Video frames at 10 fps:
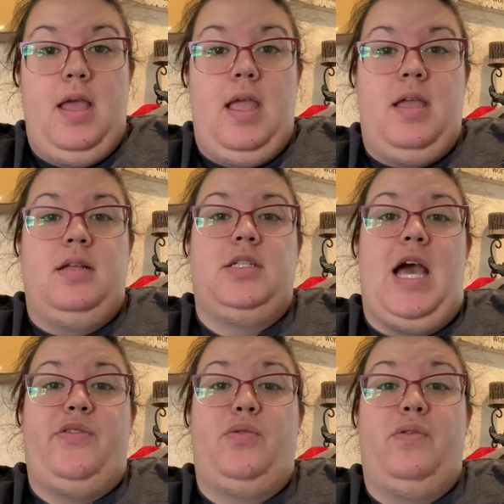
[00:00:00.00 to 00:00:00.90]
and
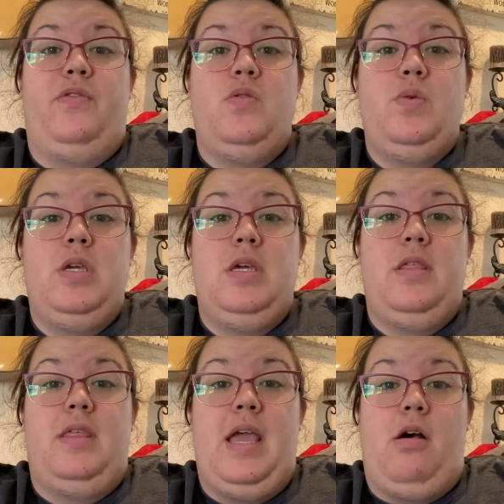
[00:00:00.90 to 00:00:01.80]
after
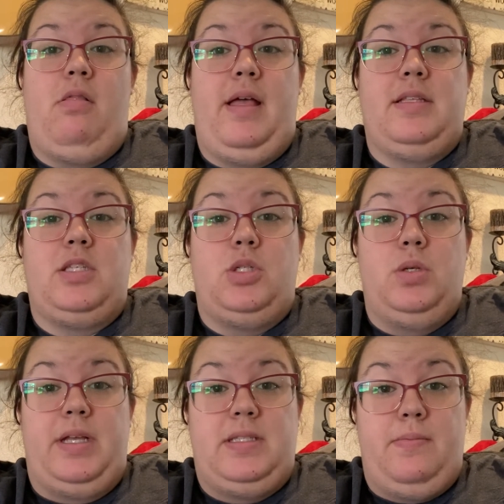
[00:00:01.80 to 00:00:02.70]
reviewing the outlines that
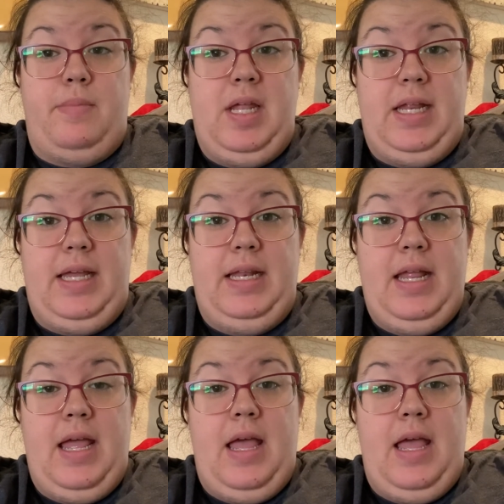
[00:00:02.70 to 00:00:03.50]
you guys submitted,